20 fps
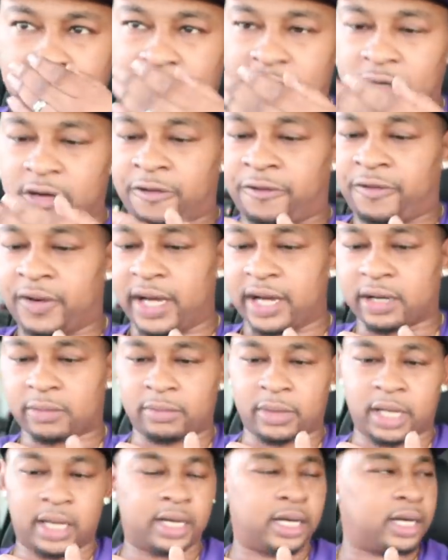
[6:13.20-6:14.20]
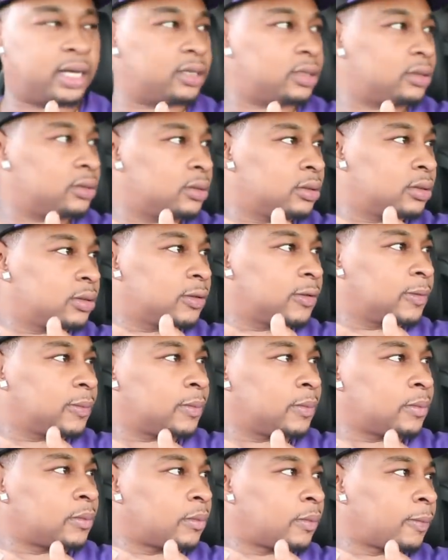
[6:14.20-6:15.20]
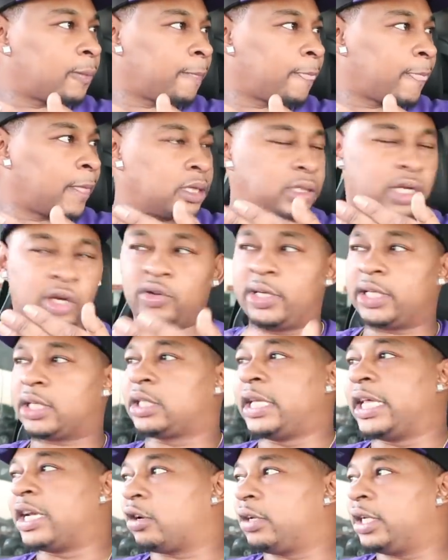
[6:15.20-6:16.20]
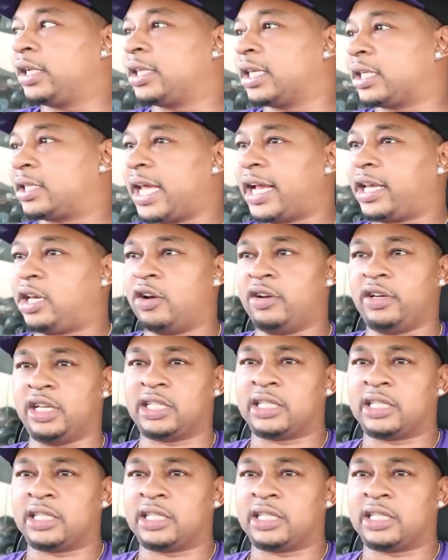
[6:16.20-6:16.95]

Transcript: What the fuck, man? So you just literally just sat there